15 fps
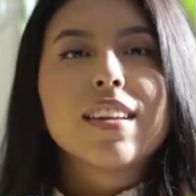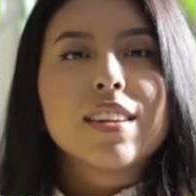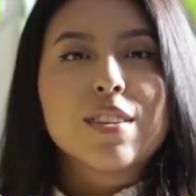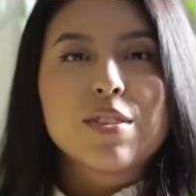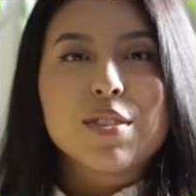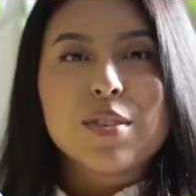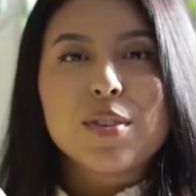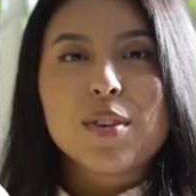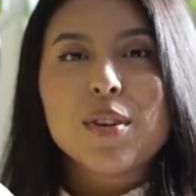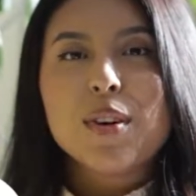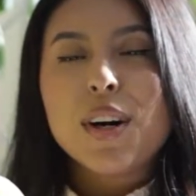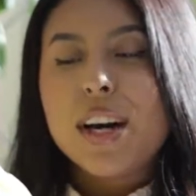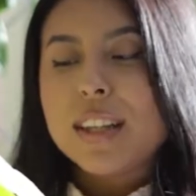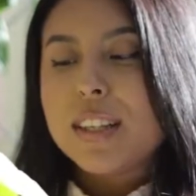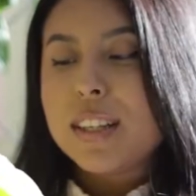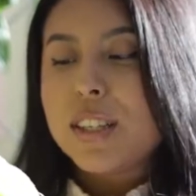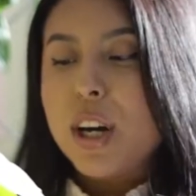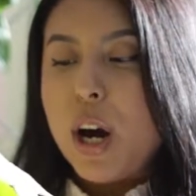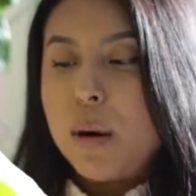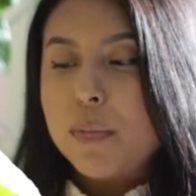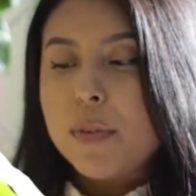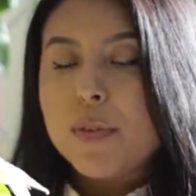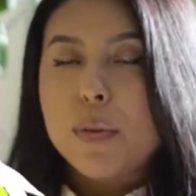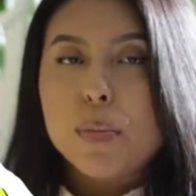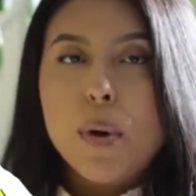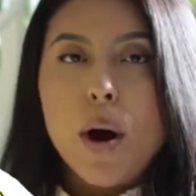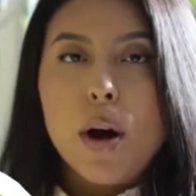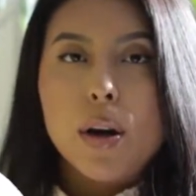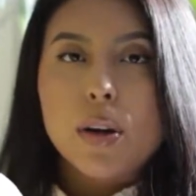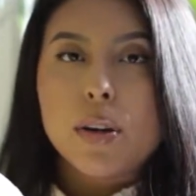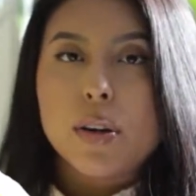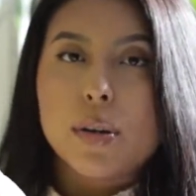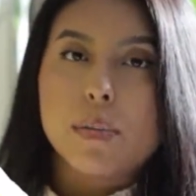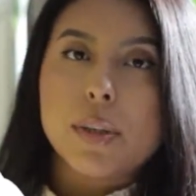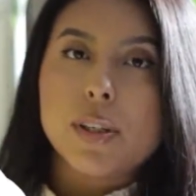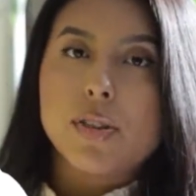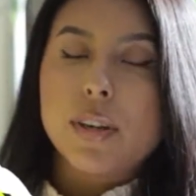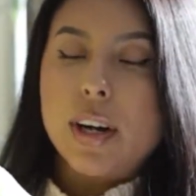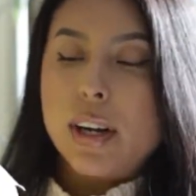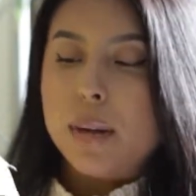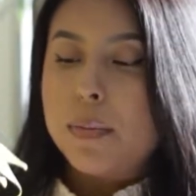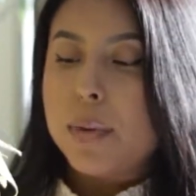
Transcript: the soil at the top of the pot could be dry,